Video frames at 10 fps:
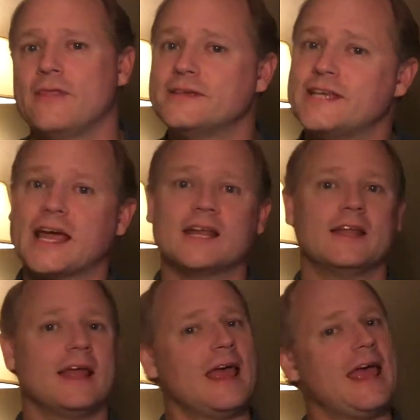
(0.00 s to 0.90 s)
The
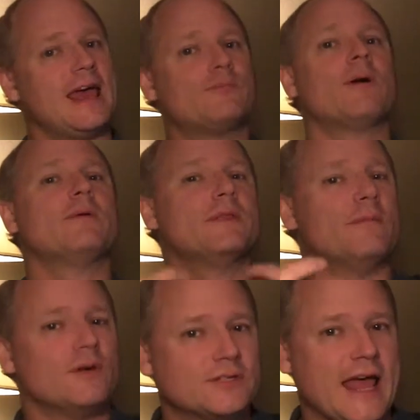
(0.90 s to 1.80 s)
second, and probably the
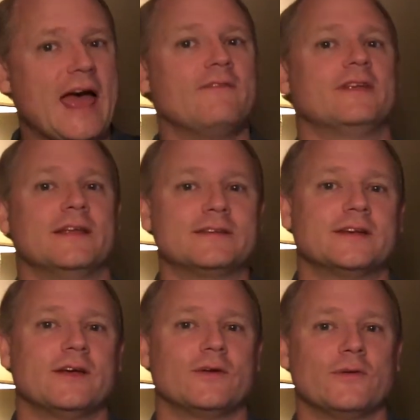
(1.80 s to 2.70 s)
most evident
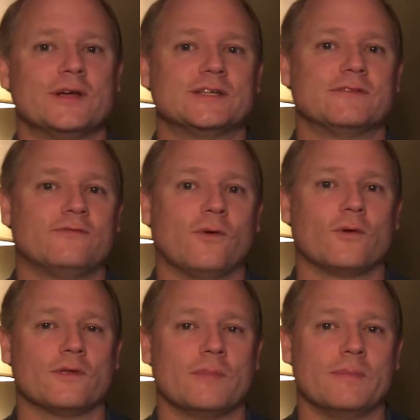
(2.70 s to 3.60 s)
reason
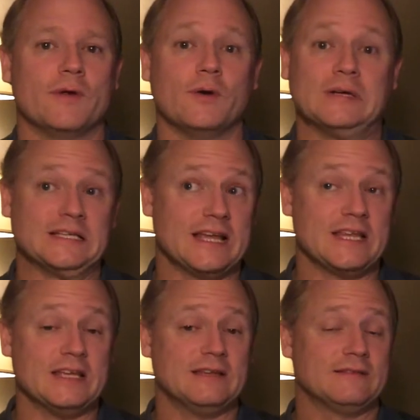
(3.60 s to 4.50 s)
for the BPO, is
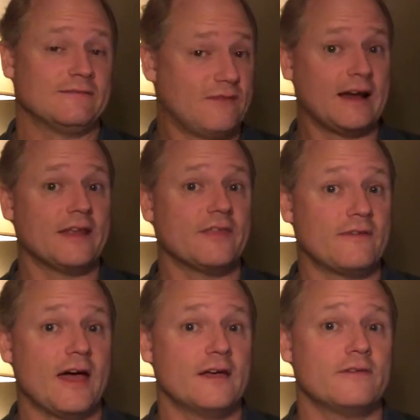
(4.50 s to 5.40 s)
that you find out the
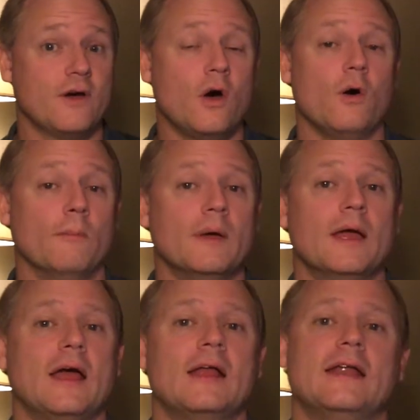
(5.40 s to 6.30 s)
value of the home.
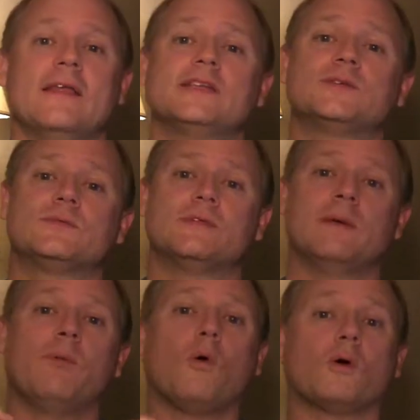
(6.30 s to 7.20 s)
Now that's
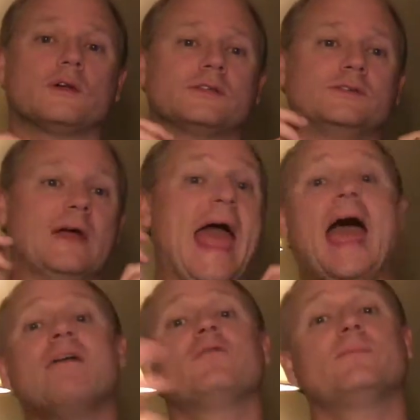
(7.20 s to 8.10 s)
important to
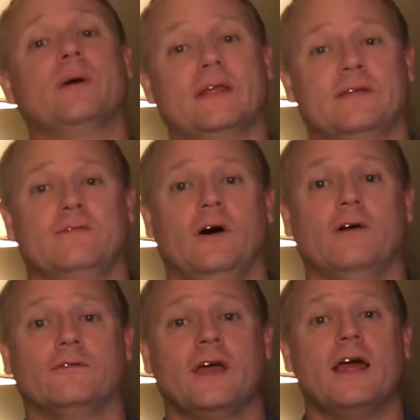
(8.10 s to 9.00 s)
everybody
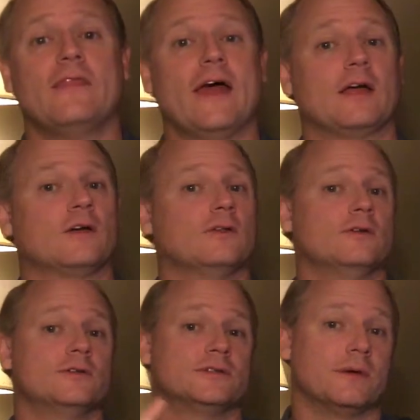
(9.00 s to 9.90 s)
involved. That
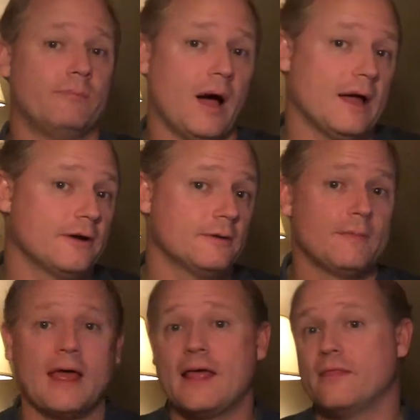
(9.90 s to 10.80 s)
includes the buyer,
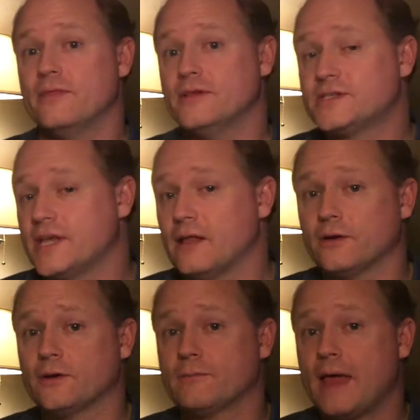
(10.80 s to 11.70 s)
the
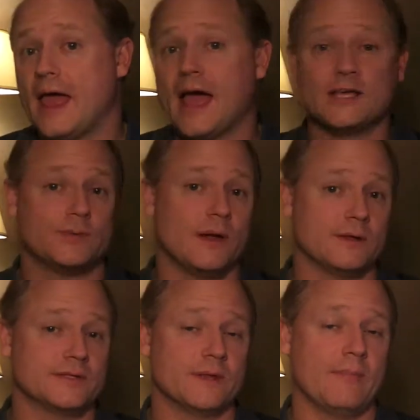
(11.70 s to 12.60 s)
seller, as
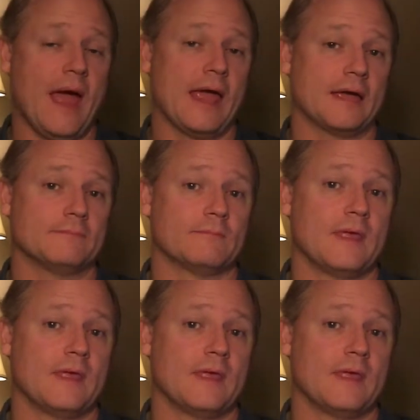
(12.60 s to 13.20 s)
well as the bank.